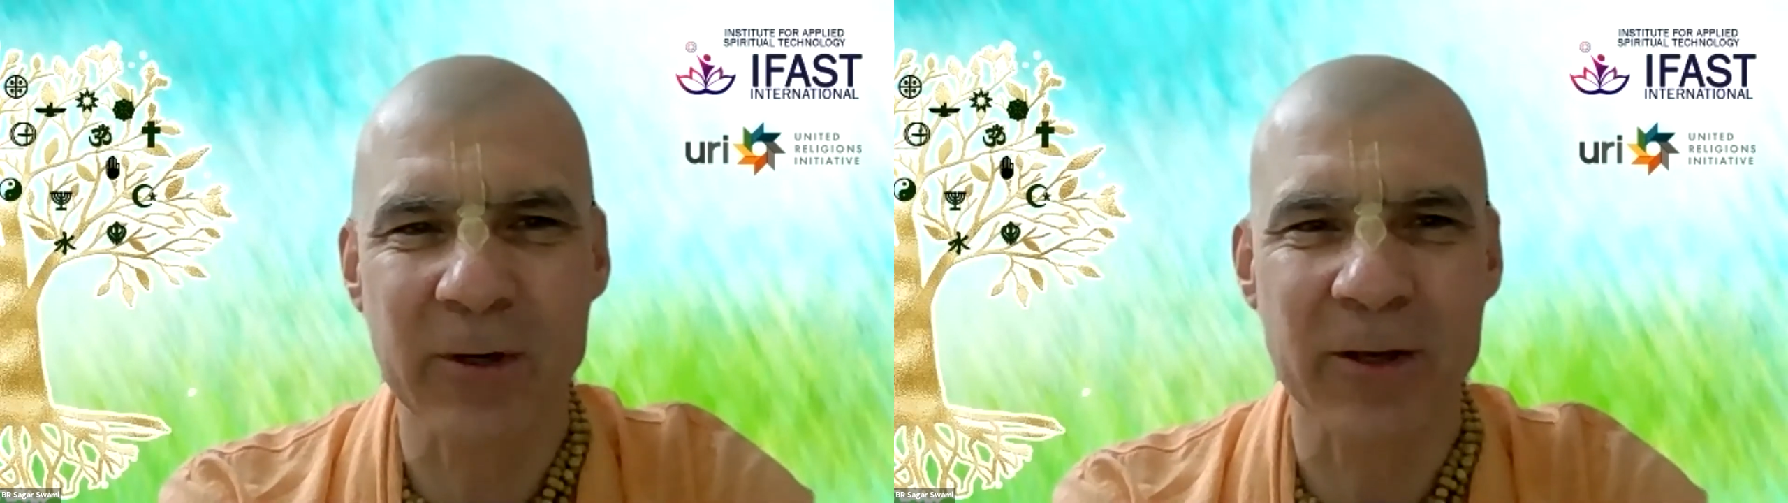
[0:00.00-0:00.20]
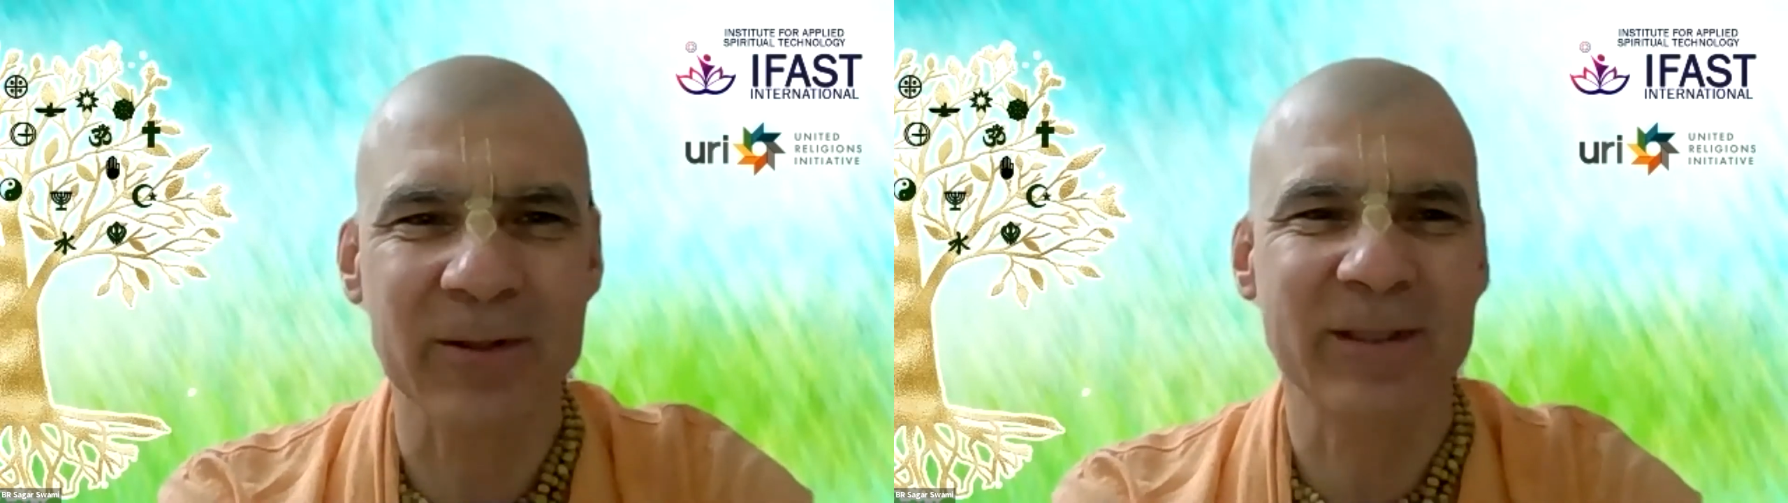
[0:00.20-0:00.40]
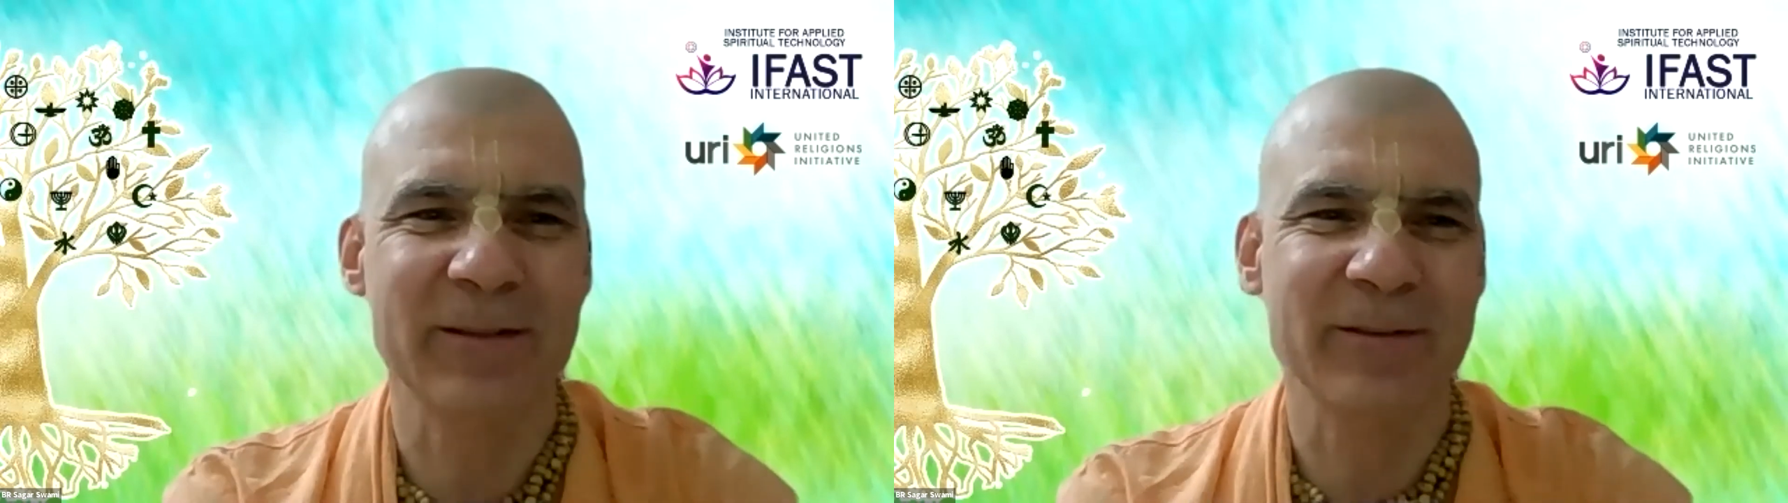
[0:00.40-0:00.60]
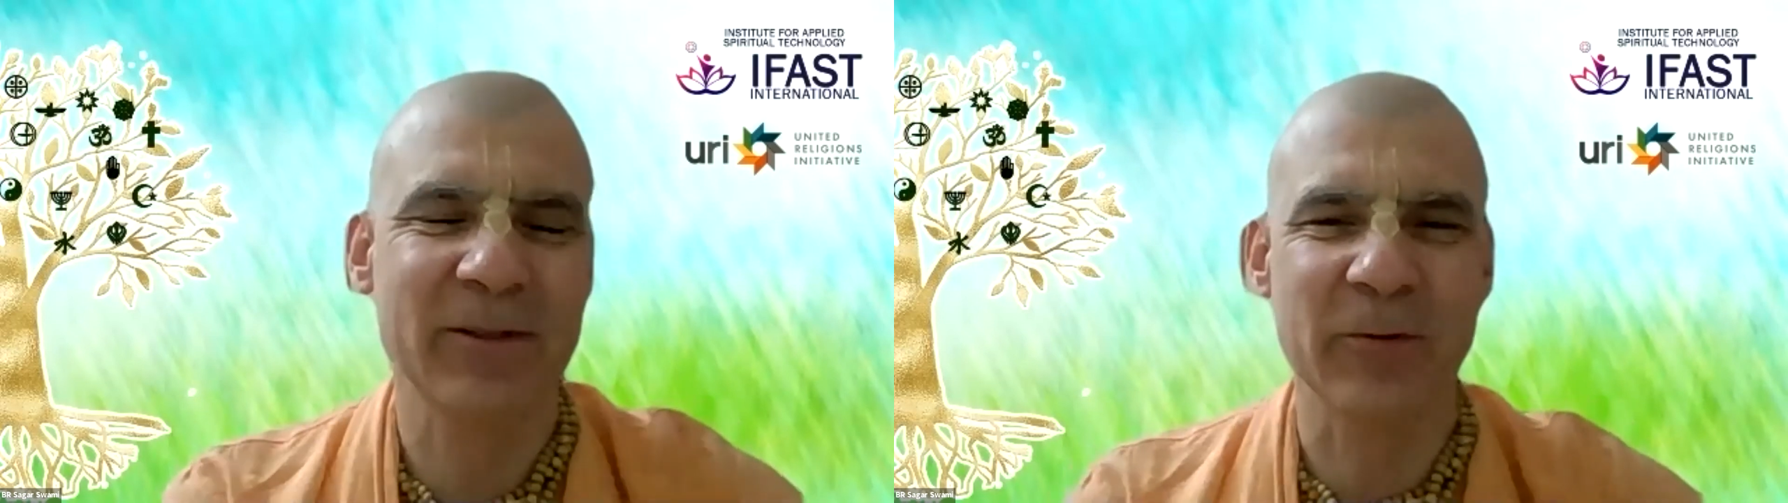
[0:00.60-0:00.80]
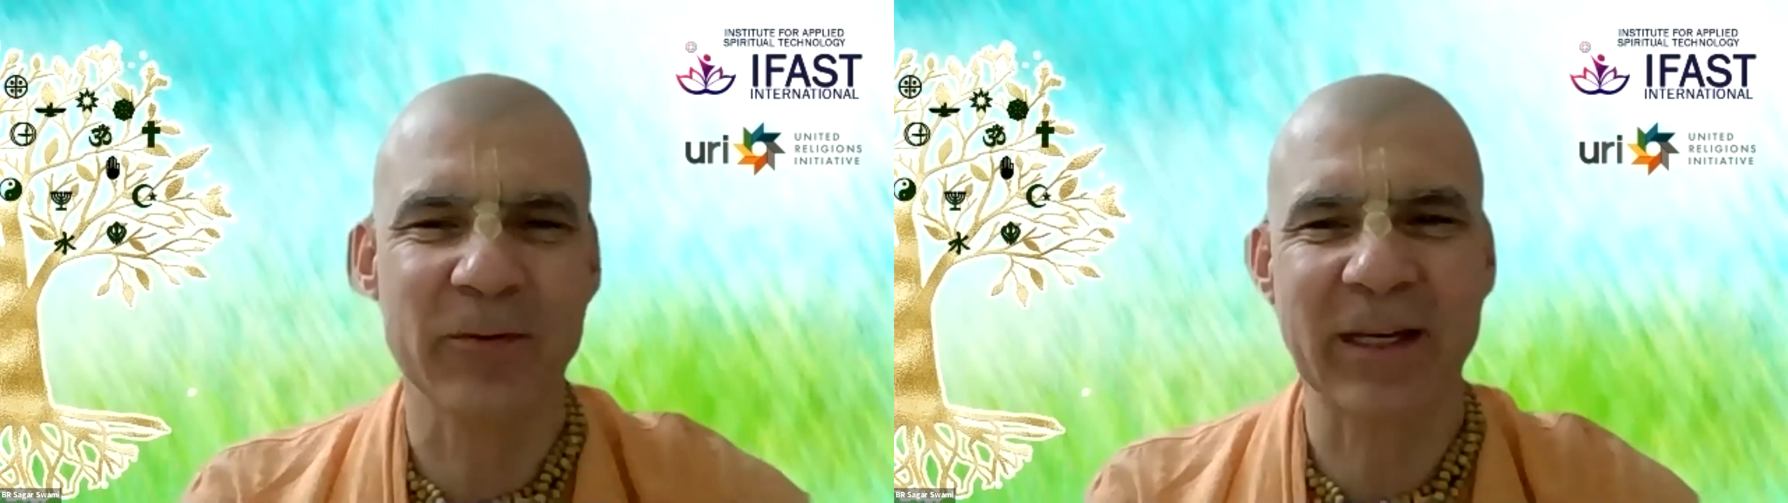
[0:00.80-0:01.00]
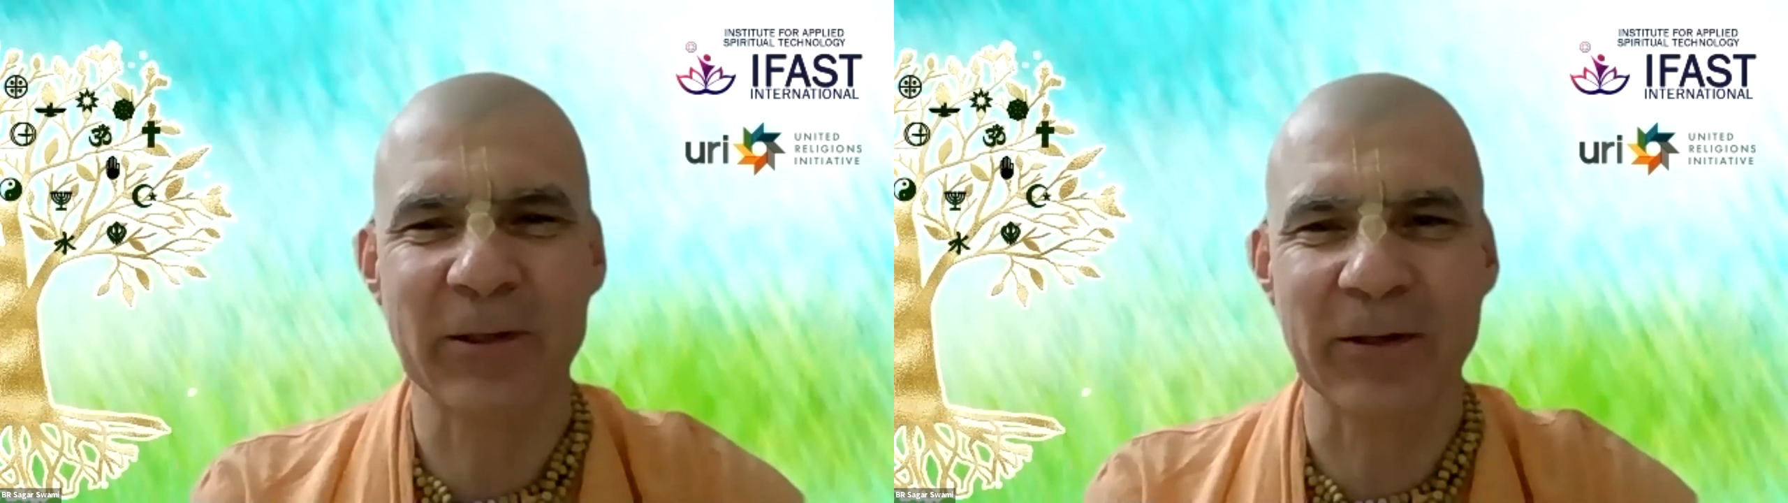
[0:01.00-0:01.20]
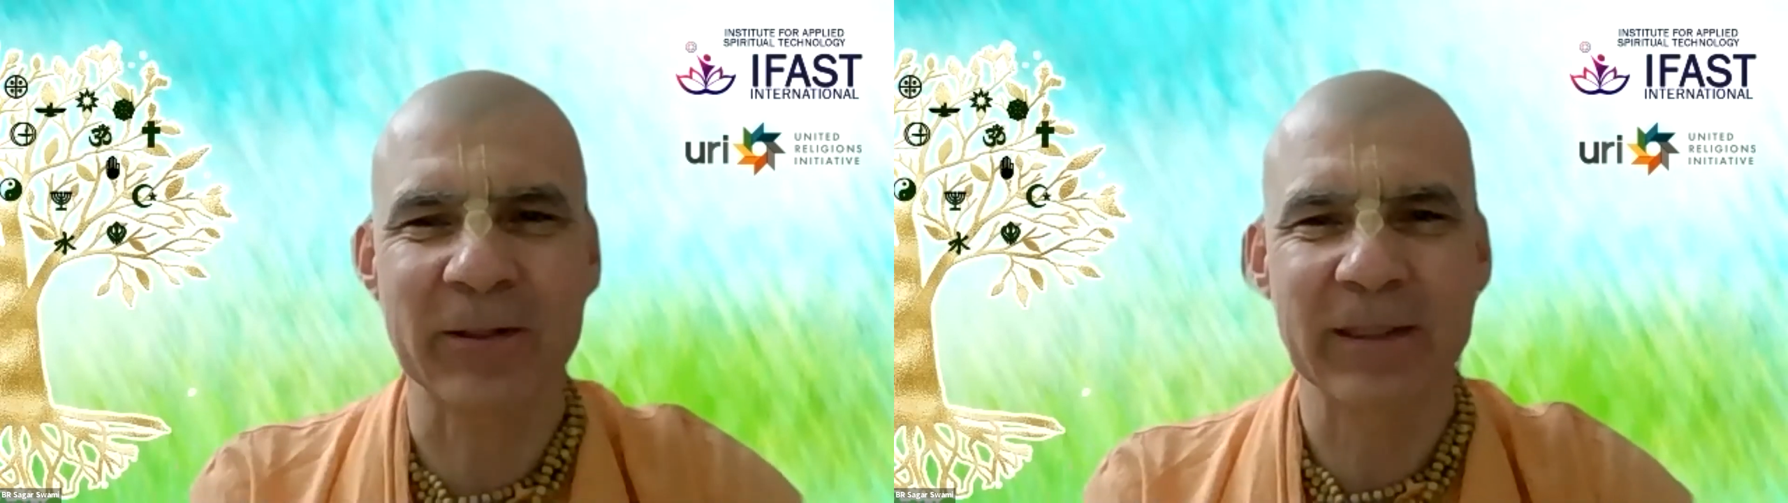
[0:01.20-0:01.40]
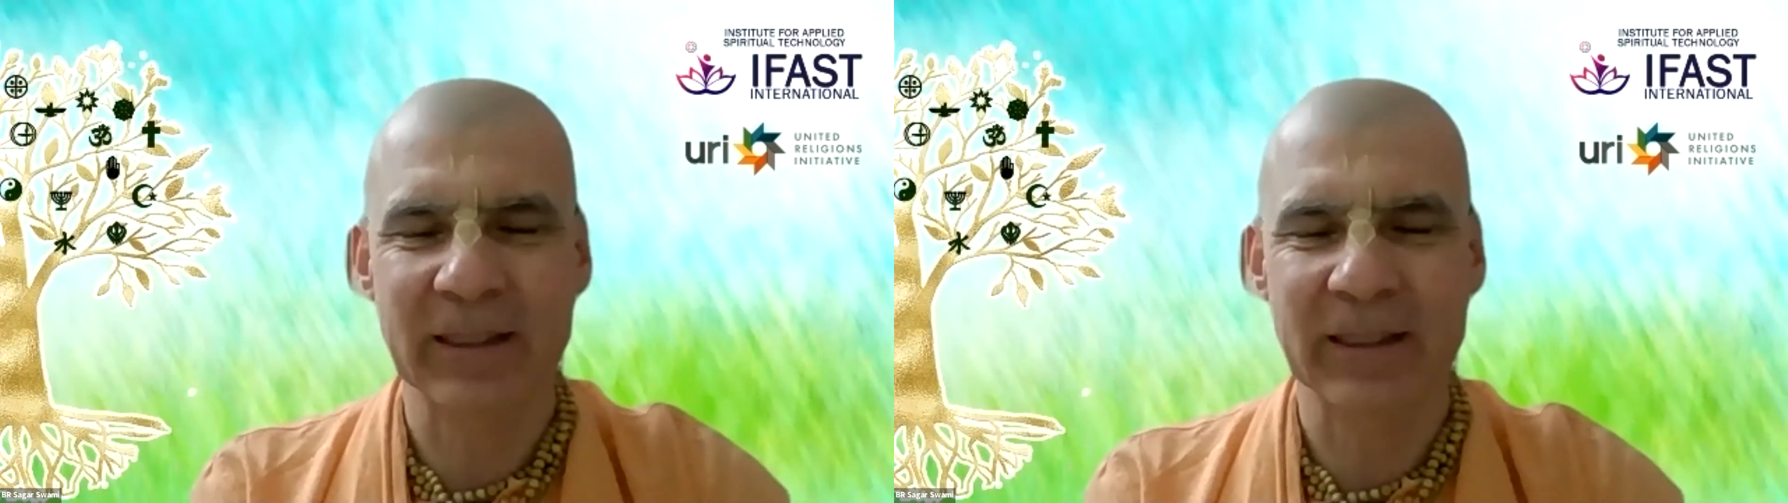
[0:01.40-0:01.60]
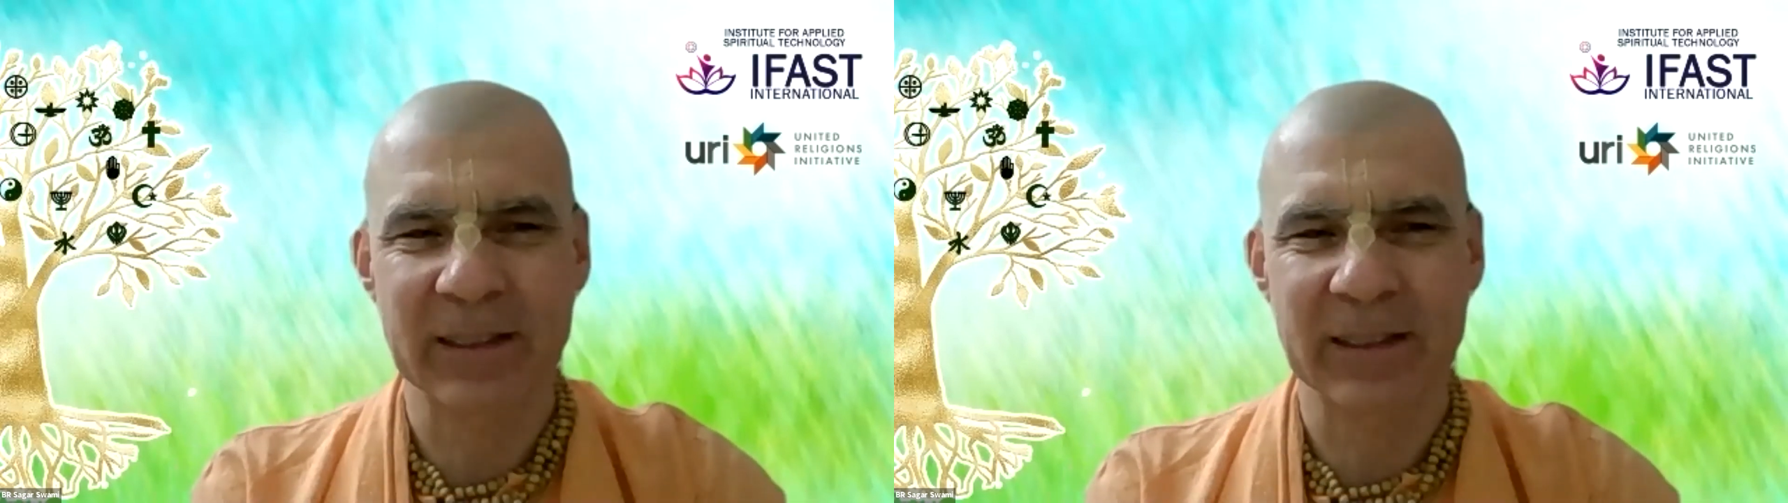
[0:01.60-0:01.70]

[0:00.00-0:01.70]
learned. So thank you.